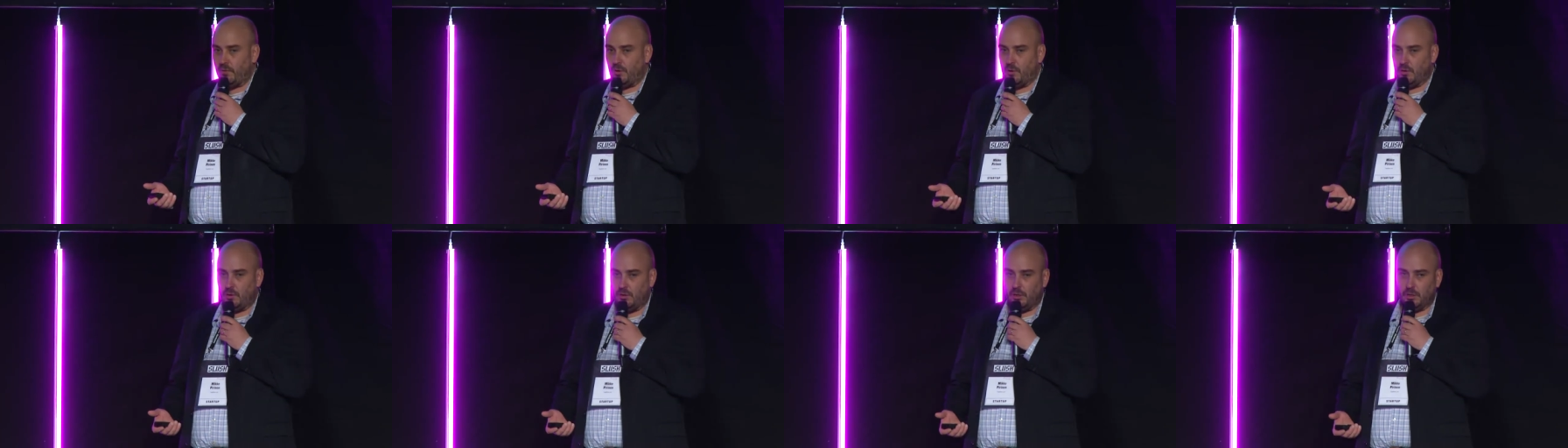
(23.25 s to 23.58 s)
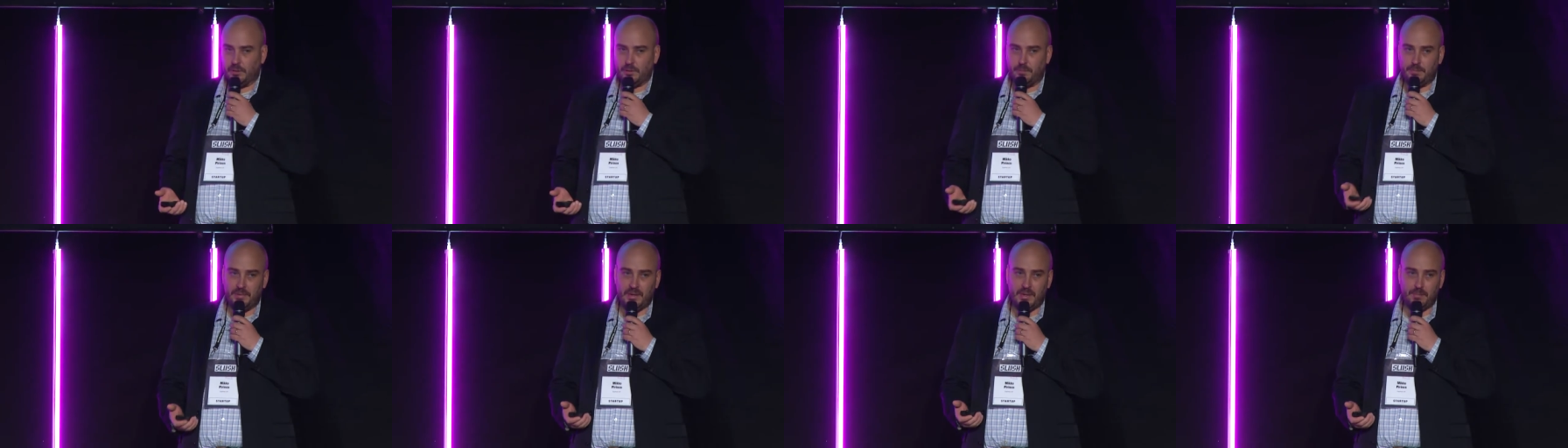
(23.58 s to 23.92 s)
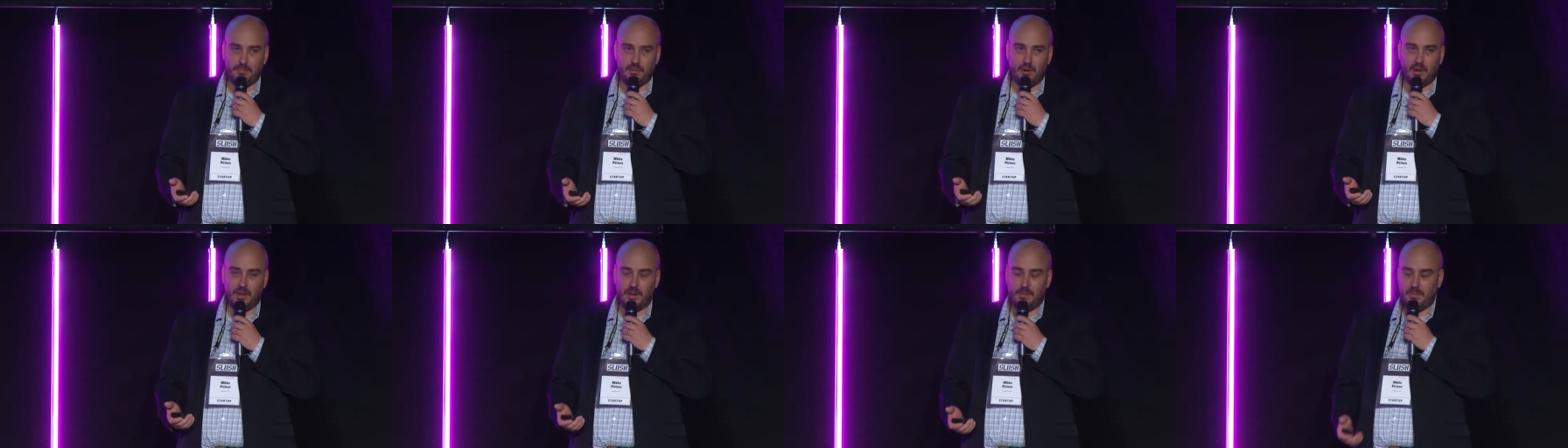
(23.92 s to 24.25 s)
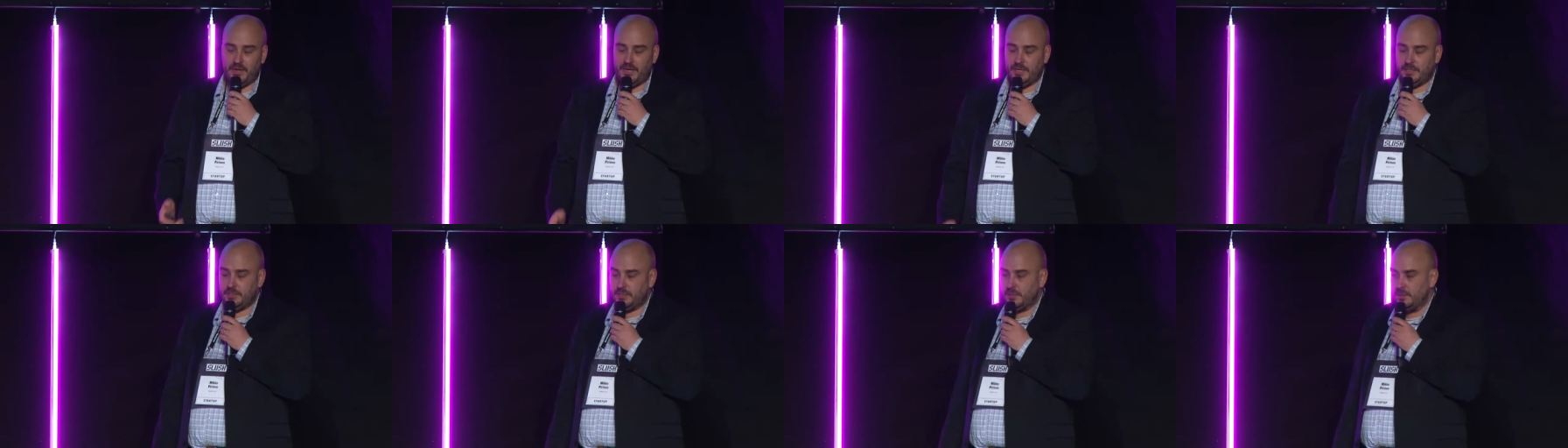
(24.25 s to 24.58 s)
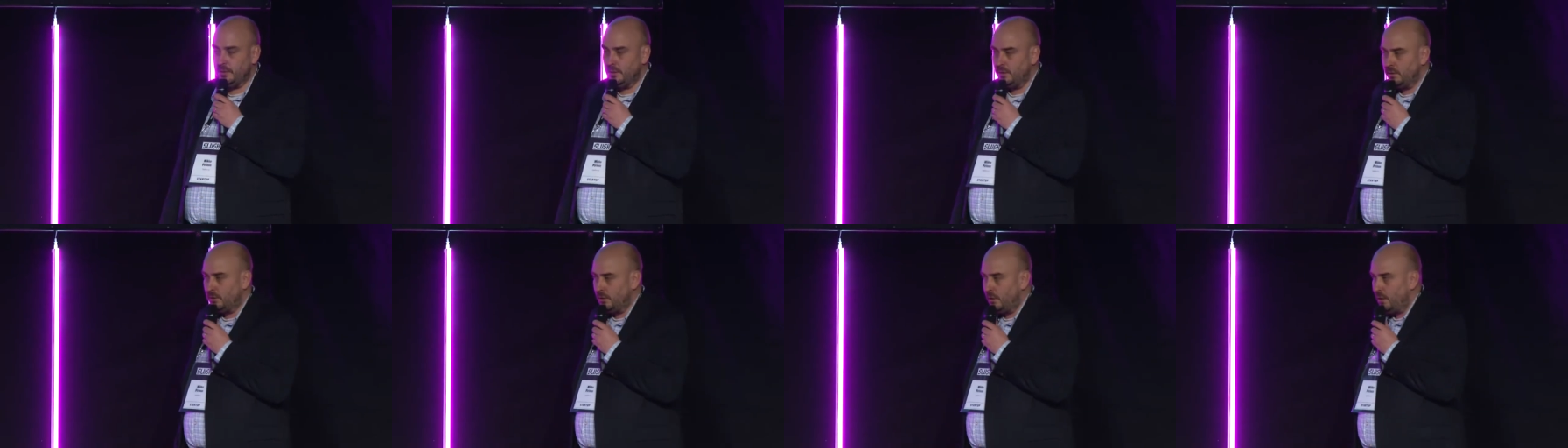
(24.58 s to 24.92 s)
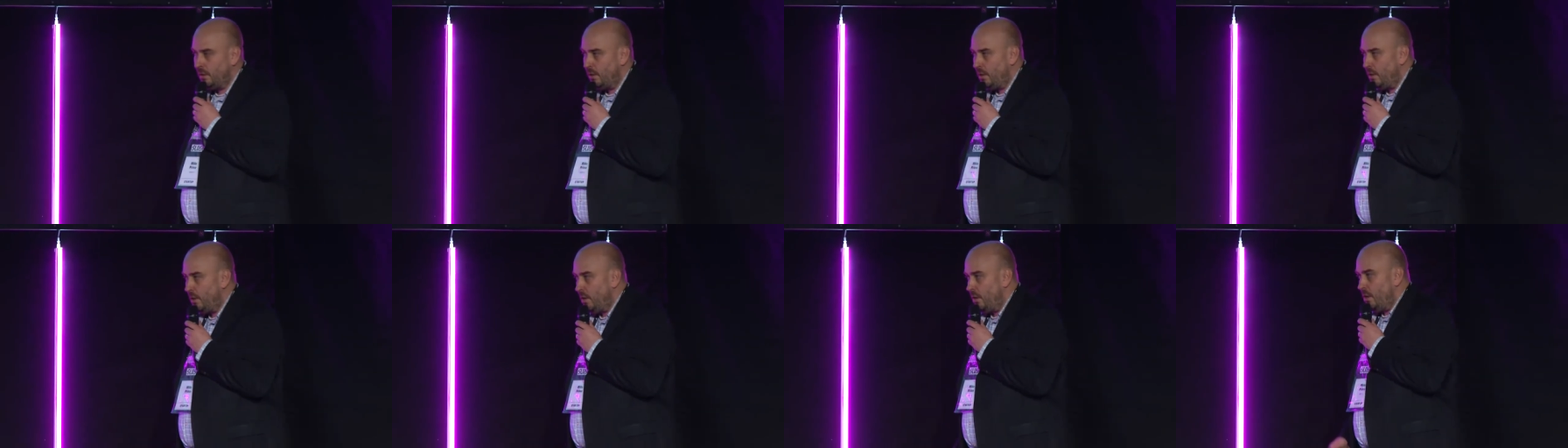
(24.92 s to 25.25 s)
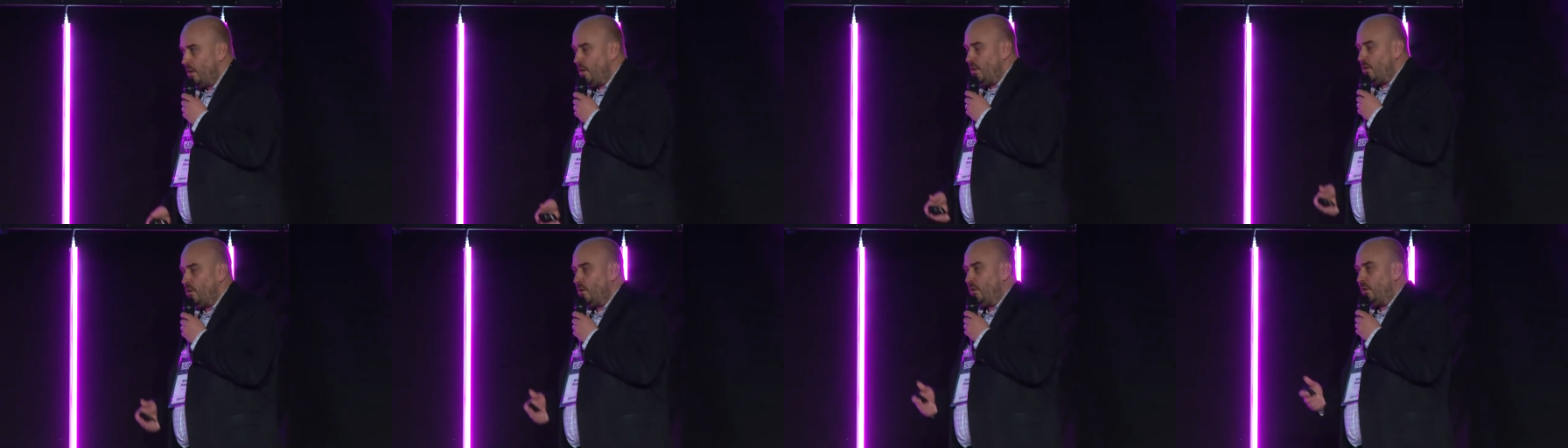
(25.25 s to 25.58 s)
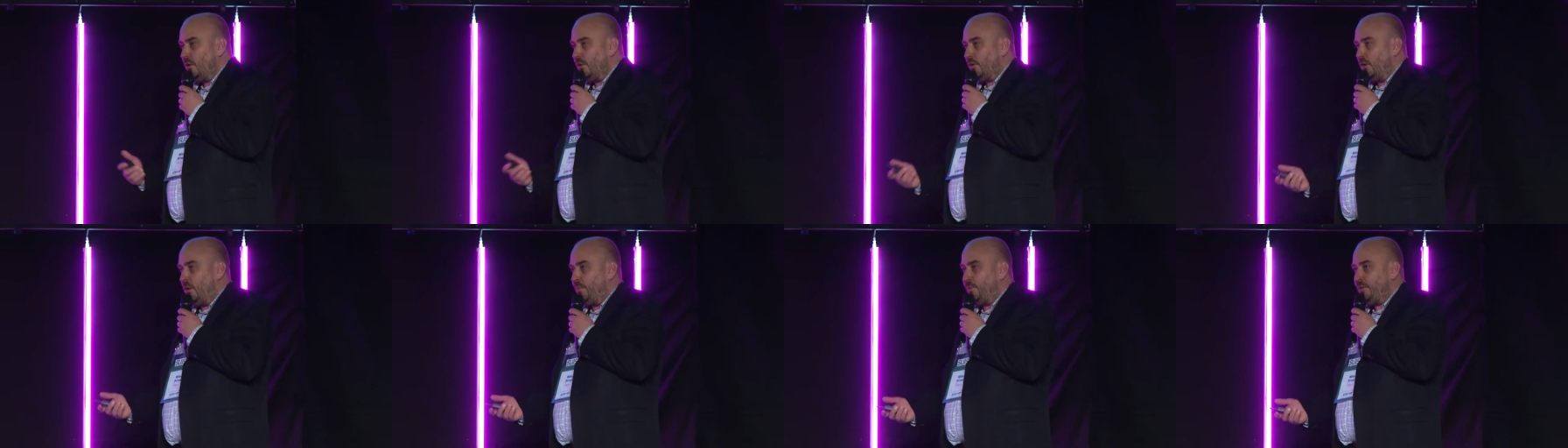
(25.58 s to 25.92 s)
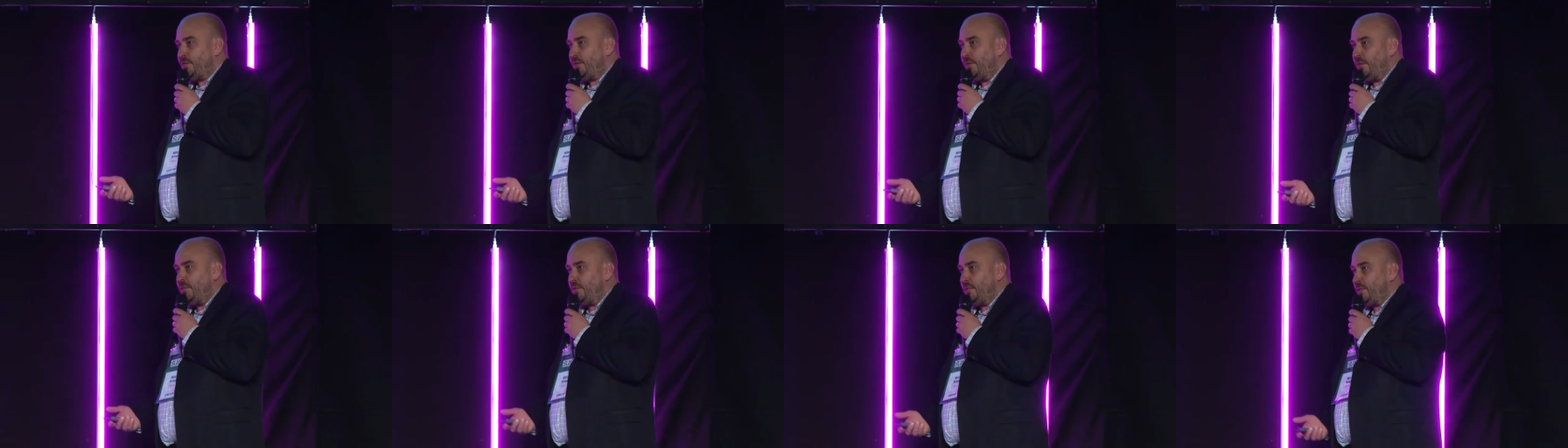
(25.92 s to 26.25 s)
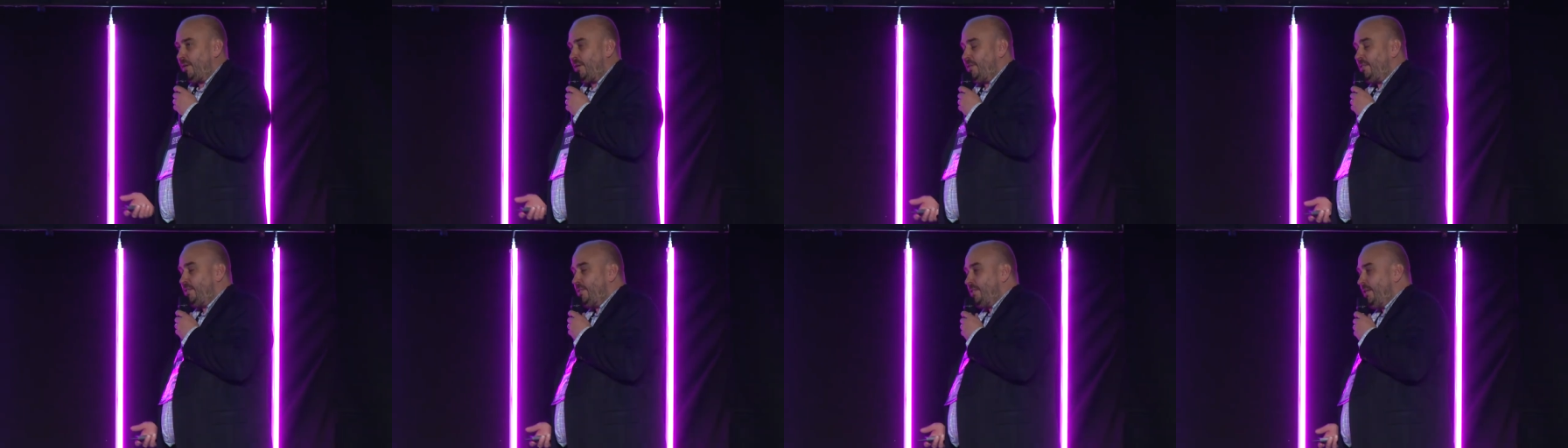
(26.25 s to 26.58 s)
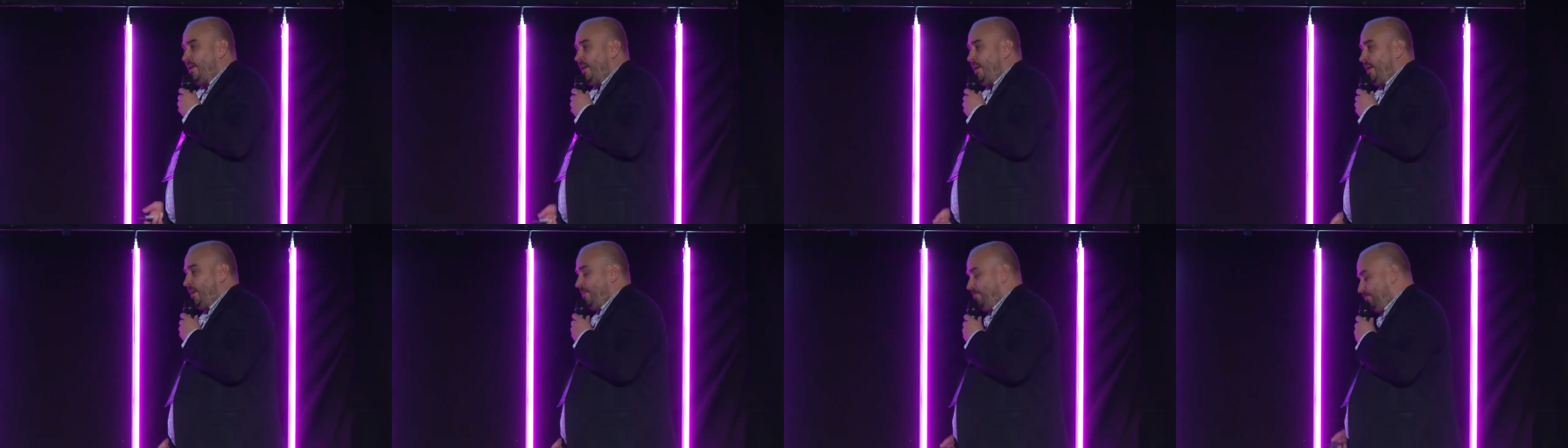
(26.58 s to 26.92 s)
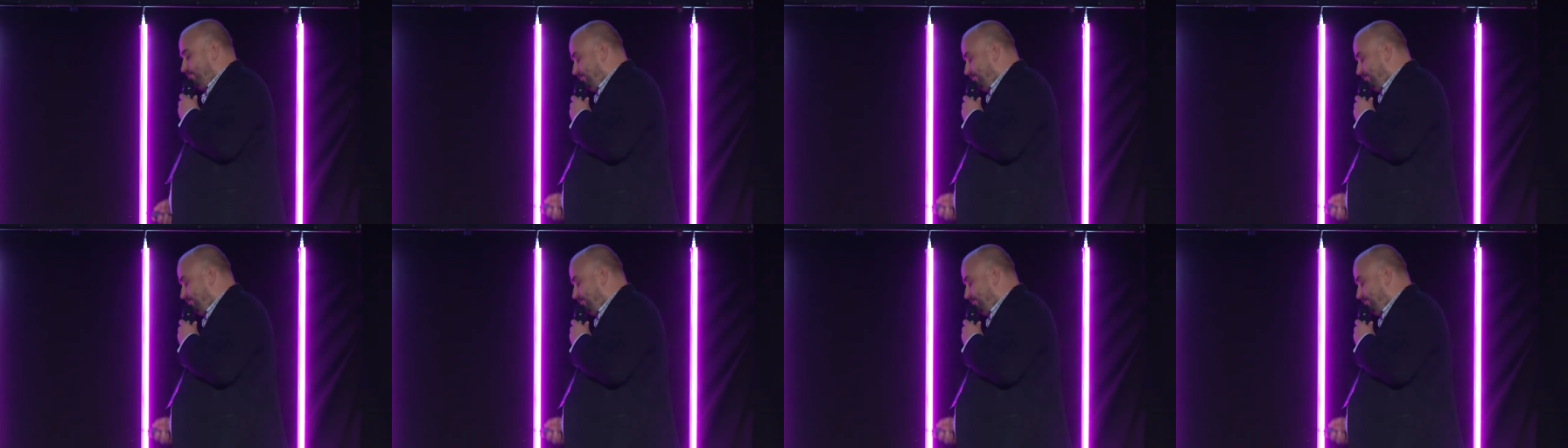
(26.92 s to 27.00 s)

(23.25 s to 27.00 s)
all the people I meet, all the opportunities I see,